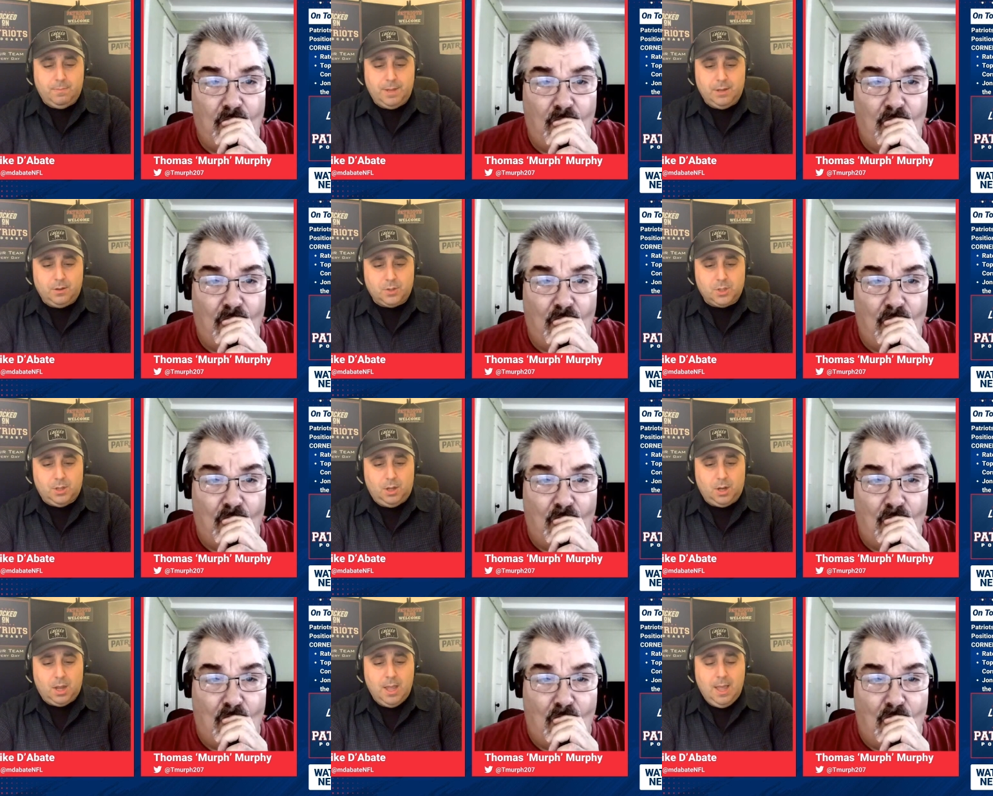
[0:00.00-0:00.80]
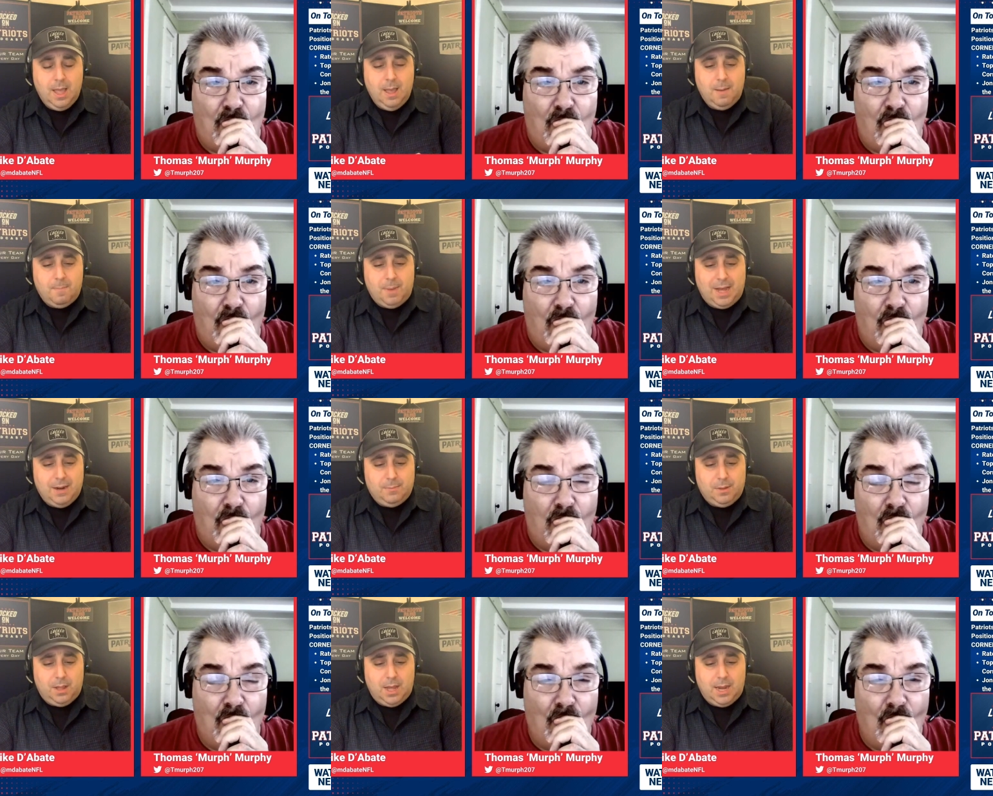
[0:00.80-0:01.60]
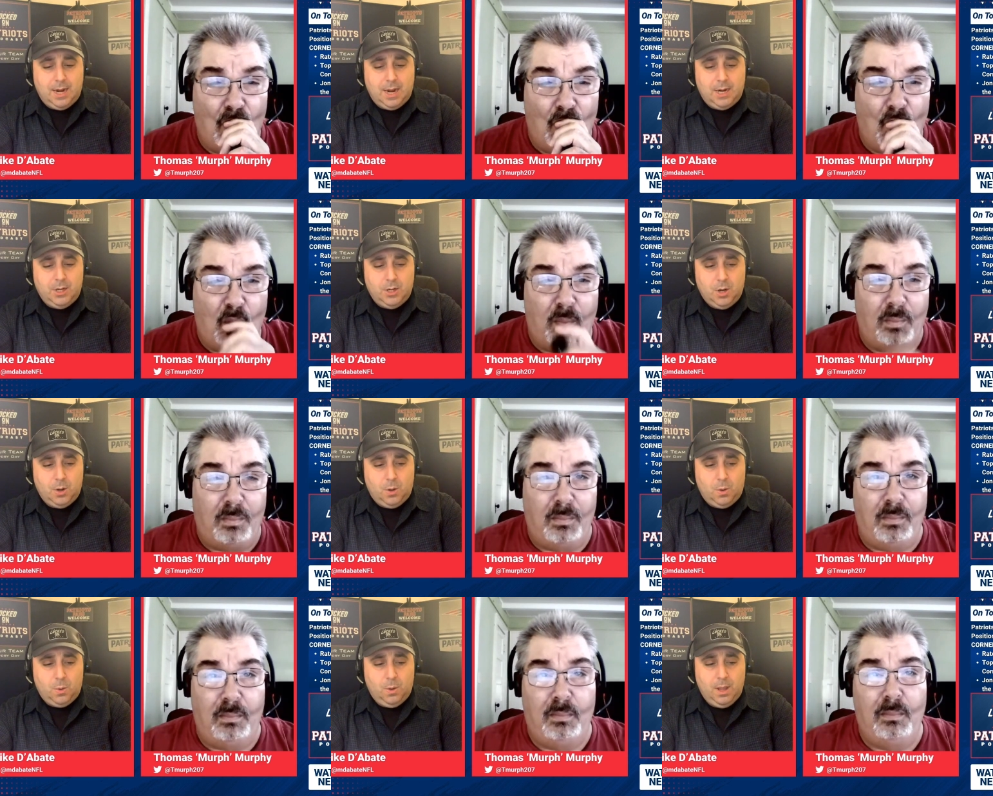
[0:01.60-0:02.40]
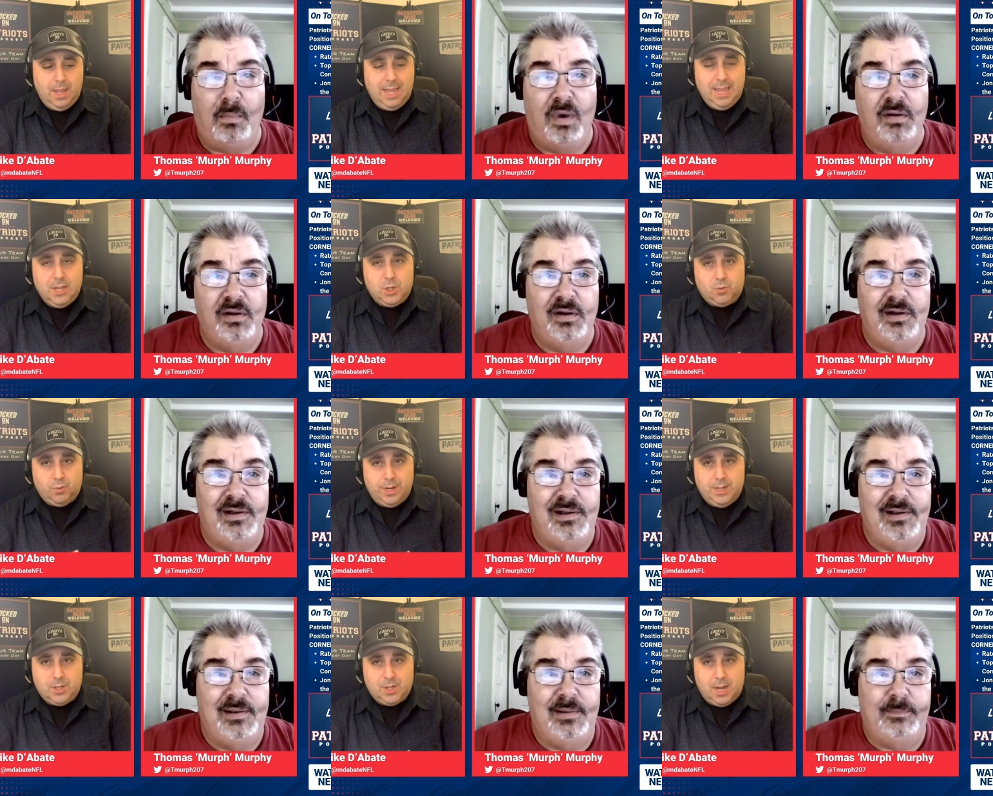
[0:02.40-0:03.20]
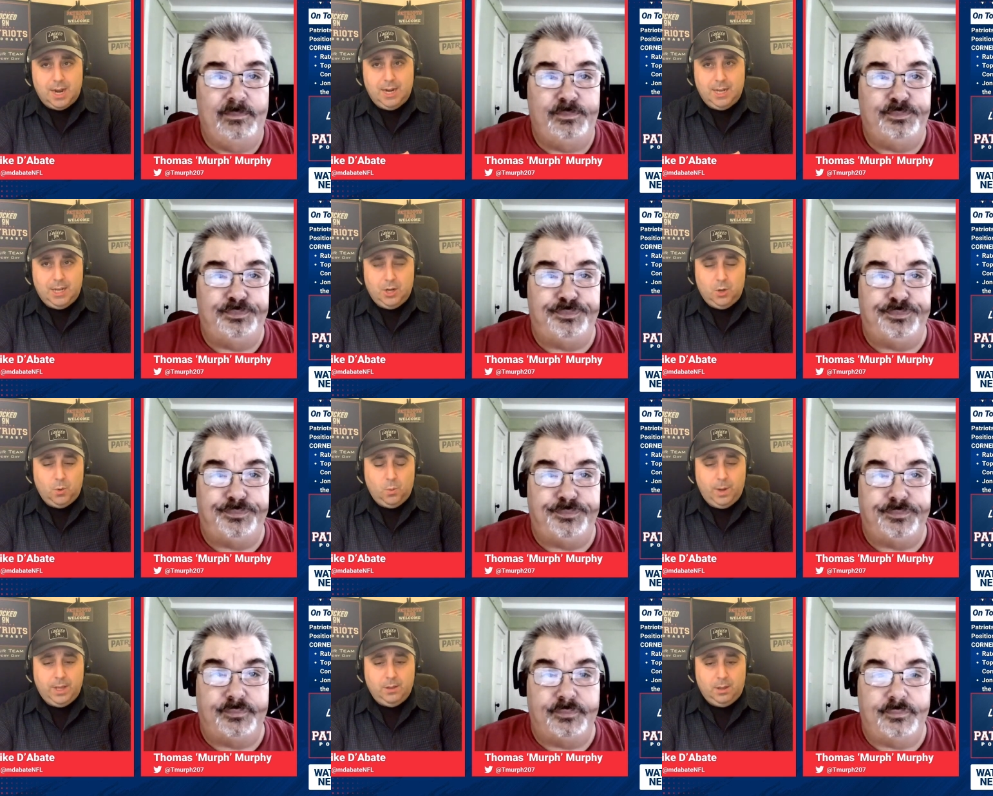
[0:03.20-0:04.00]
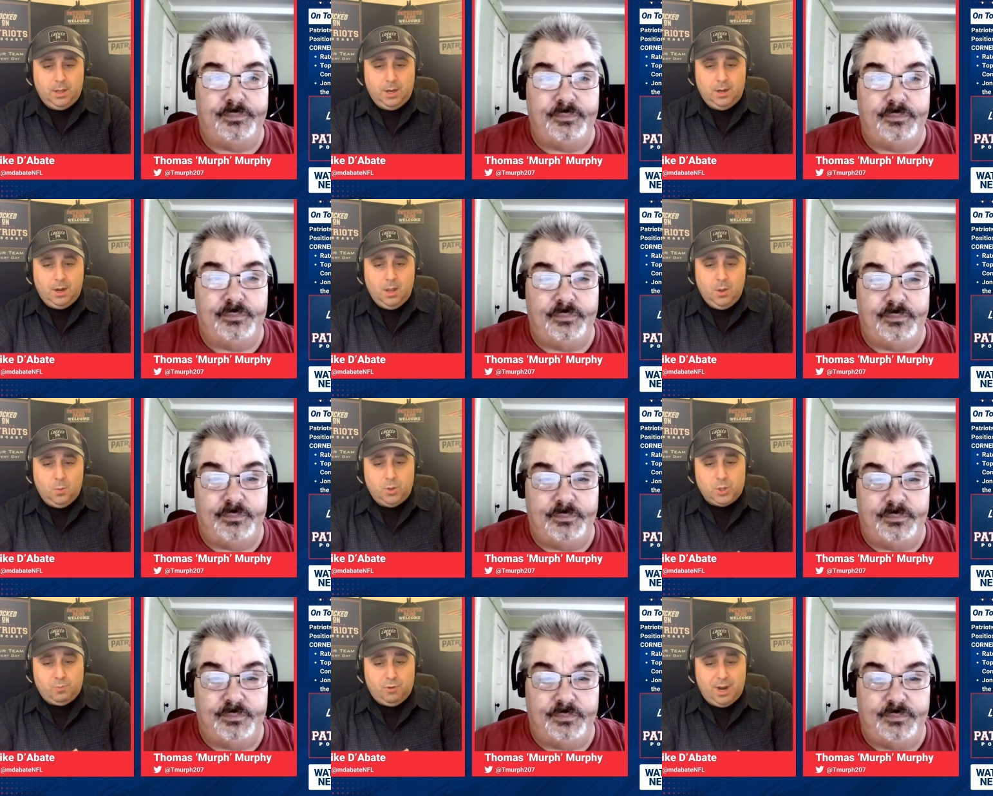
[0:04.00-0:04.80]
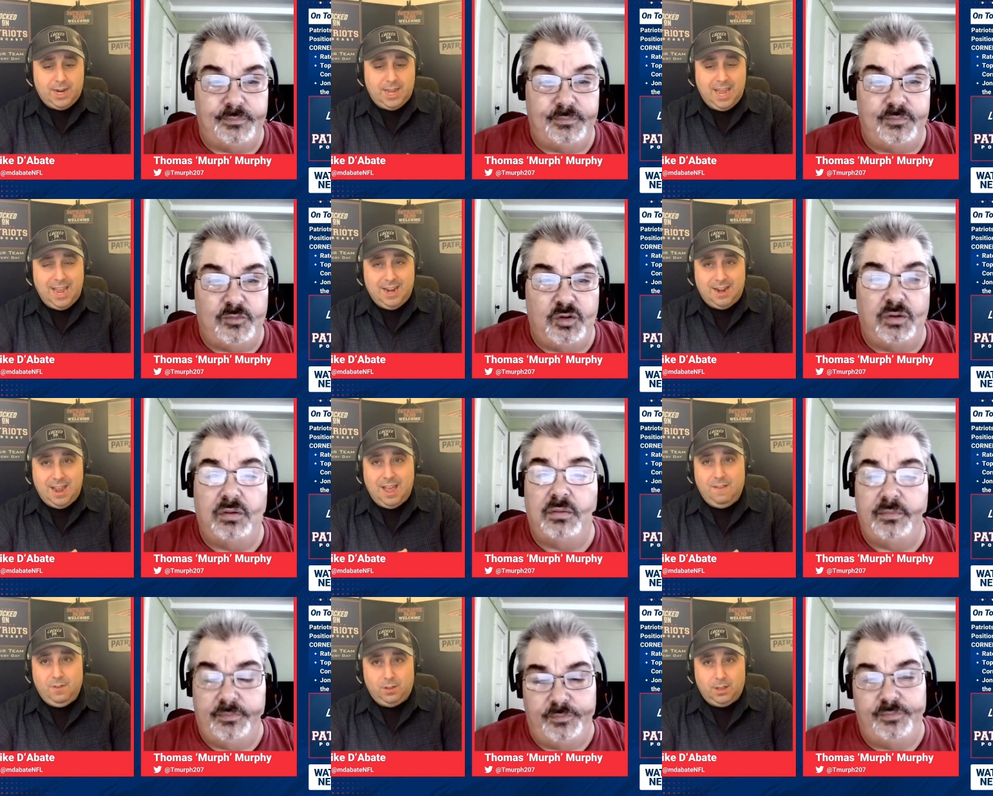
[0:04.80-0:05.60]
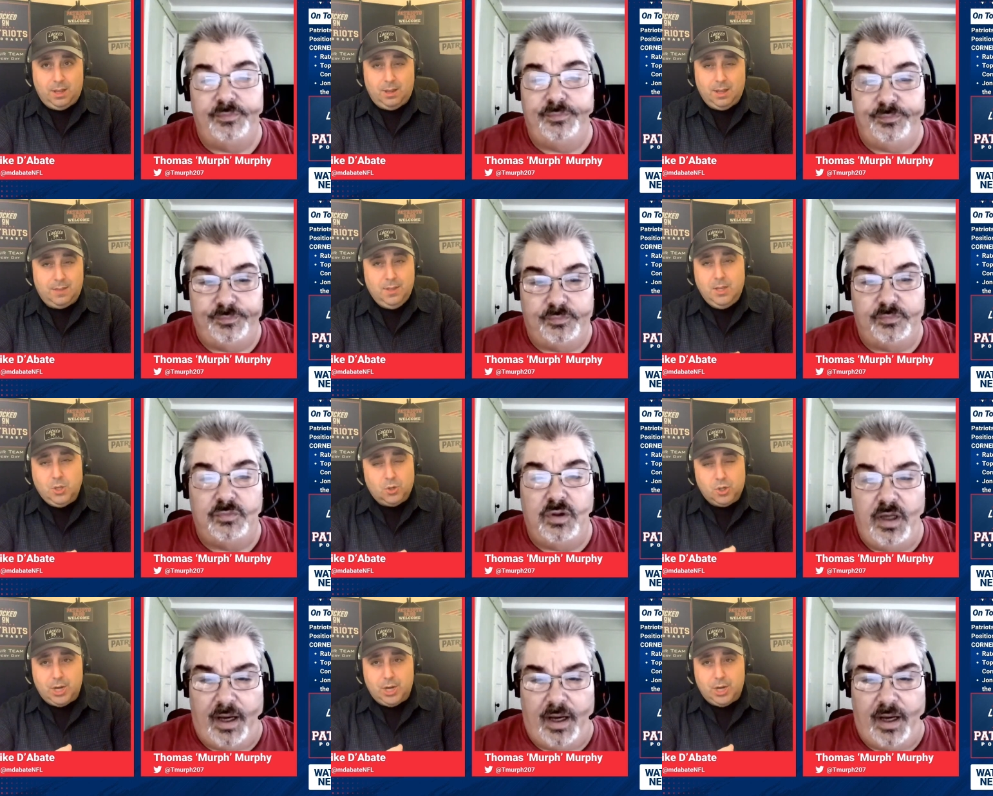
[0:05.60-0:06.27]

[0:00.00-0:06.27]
Speaker 1: Mills. Look, bottom line, I know his re-signing in New England was predicated heavily, and these are yeah.